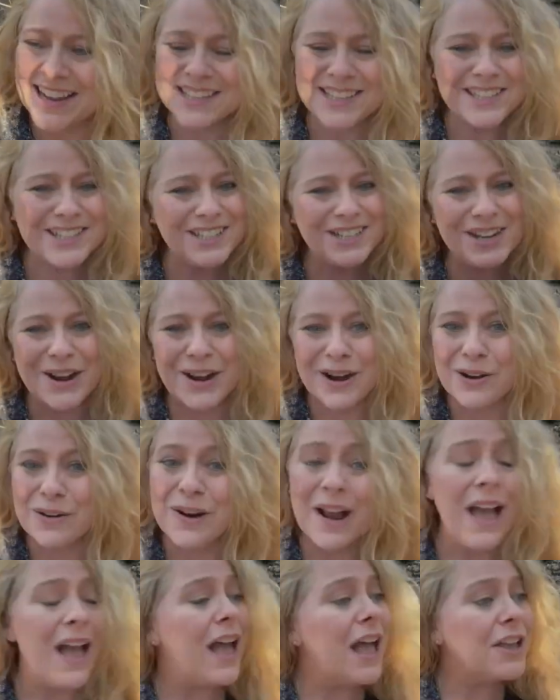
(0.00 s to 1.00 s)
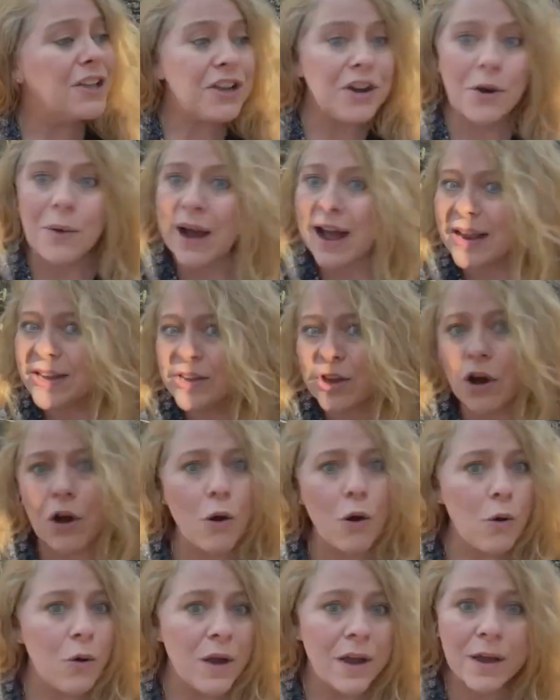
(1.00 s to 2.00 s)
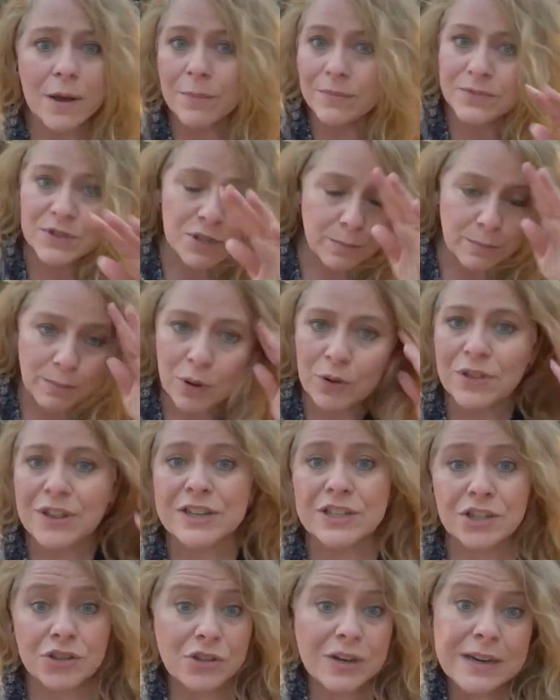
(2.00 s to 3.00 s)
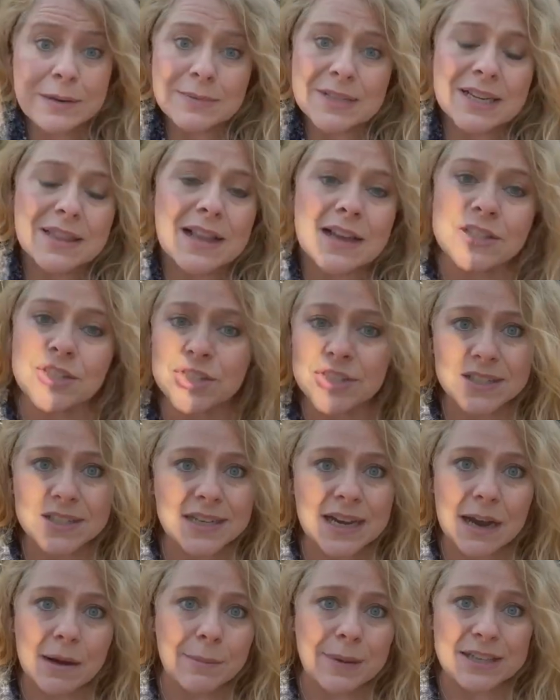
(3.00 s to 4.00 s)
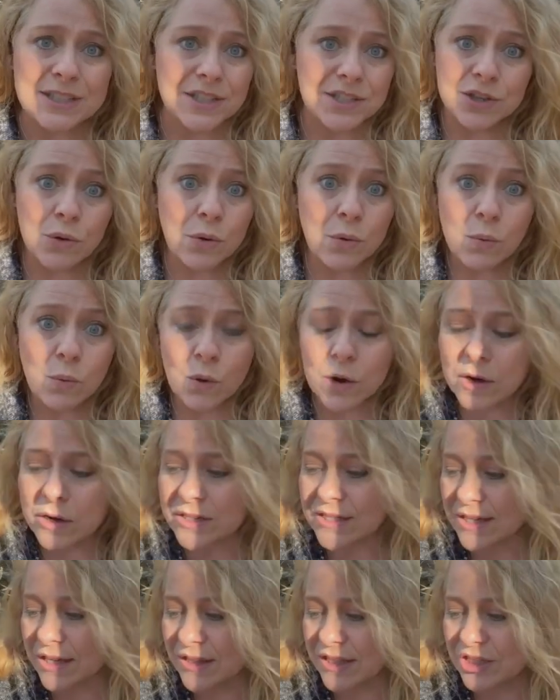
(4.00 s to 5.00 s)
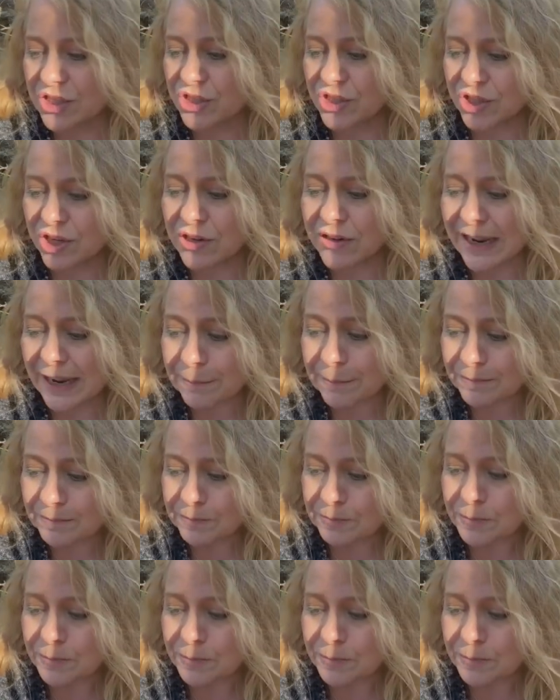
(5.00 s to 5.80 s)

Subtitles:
So, I go to both extremes. And that's just how my soul works on this journey.